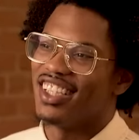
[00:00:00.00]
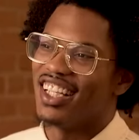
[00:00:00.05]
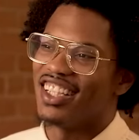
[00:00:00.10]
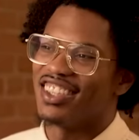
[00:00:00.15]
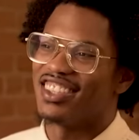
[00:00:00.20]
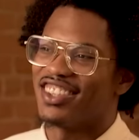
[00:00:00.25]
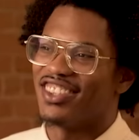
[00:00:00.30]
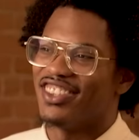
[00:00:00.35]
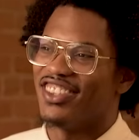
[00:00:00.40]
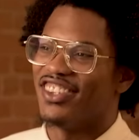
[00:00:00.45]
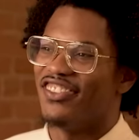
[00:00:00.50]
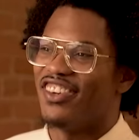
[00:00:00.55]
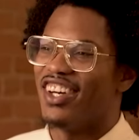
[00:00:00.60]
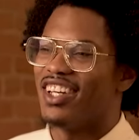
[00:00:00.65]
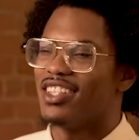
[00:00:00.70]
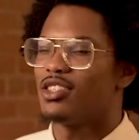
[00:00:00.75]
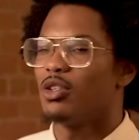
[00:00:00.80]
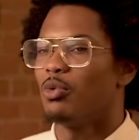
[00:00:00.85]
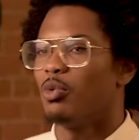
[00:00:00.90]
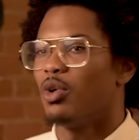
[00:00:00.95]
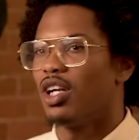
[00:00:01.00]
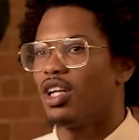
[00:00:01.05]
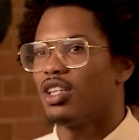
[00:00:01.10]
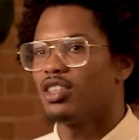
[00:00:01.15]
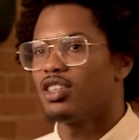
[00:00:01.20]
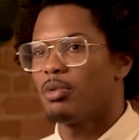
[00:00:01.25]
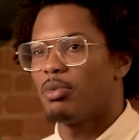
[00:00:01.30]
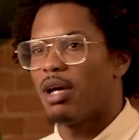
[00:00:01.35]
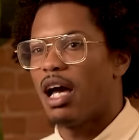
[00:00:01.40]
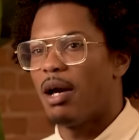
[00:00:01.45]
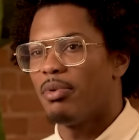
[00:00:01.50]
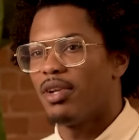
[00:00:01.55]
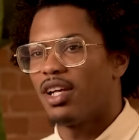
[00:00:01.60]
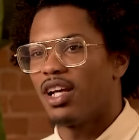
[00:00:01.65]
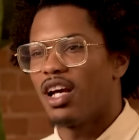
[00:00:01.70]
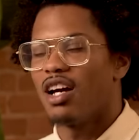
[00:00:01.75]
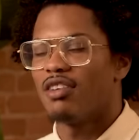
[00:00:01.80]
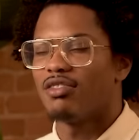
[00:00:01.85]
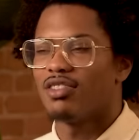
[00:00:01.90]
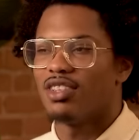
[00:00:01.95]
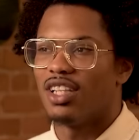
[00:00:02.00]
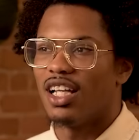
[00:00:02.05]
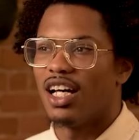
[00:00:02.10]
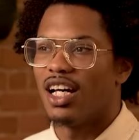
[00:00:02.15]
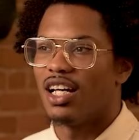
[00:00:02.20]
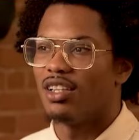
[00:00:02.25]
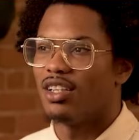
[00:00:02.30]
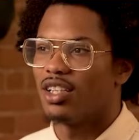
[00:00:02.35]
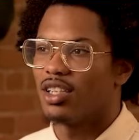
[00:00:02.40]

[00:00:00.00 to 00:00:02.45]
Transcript: That's cool, man. So what ends up happening after that?